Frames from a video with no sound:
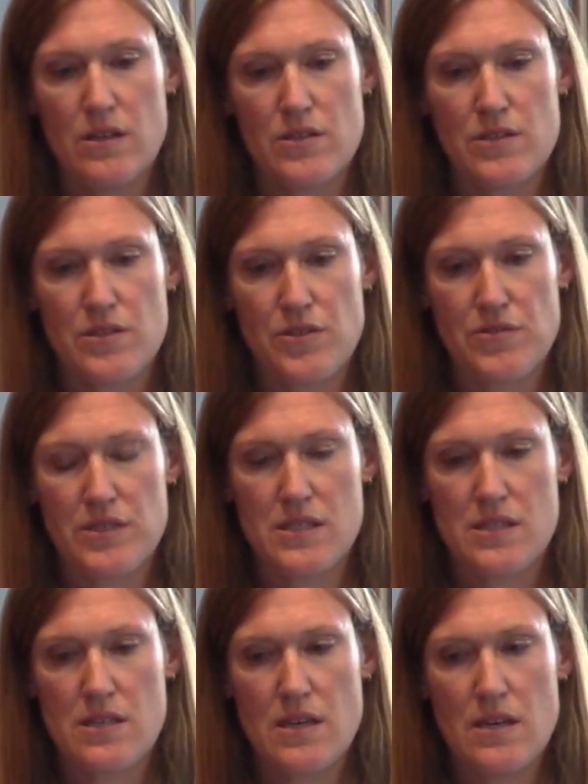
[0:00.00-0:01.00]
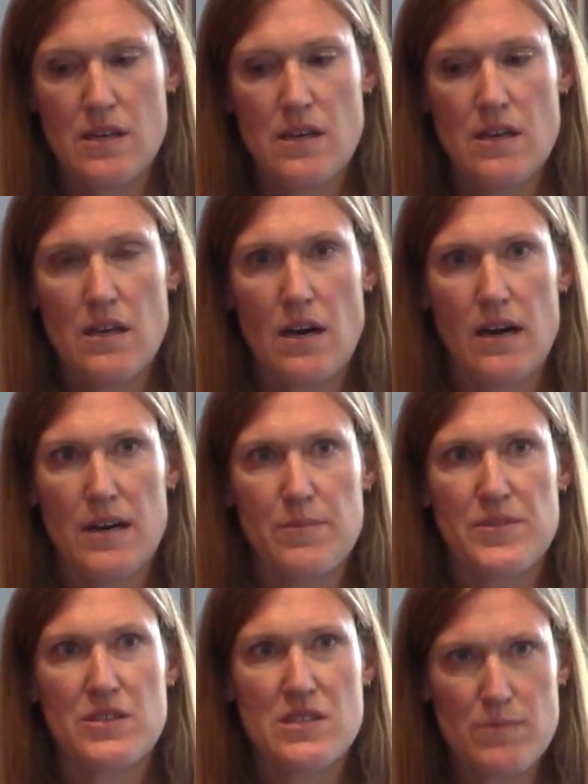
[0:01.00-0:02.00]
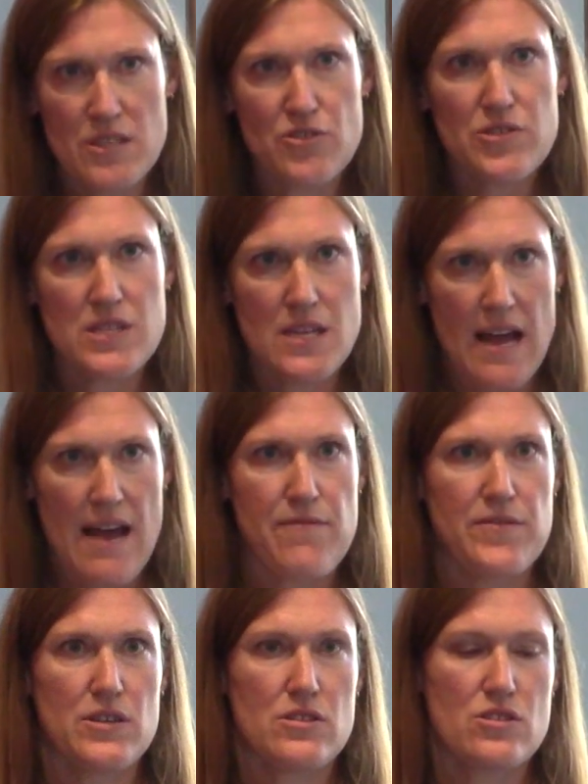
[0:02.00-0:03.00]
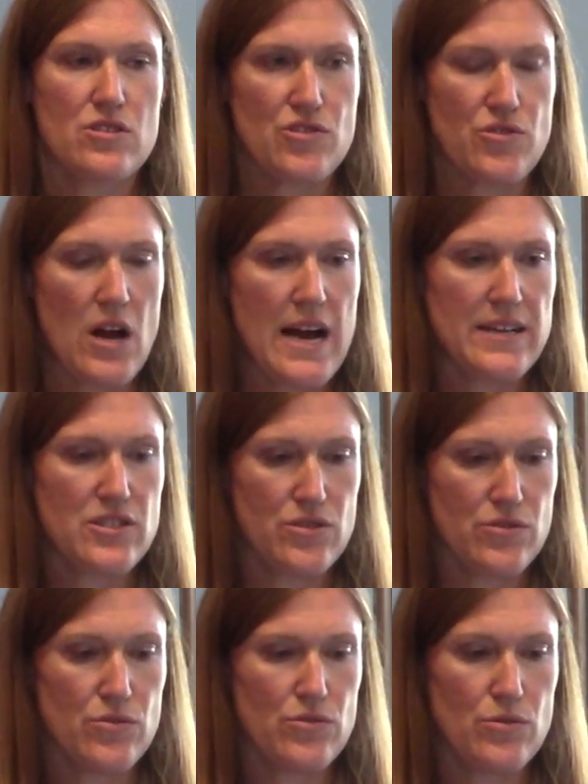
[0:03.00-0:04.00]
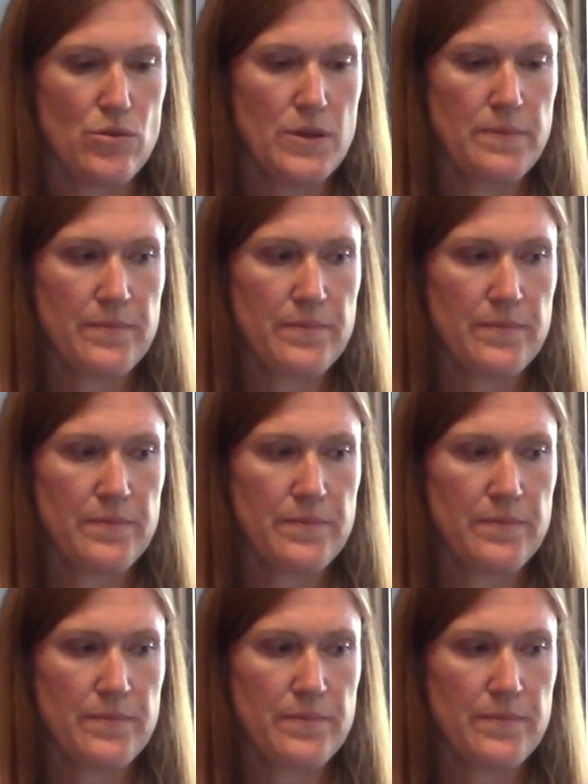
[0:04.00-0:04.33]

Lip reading: increase. There's some interesting efforts to try to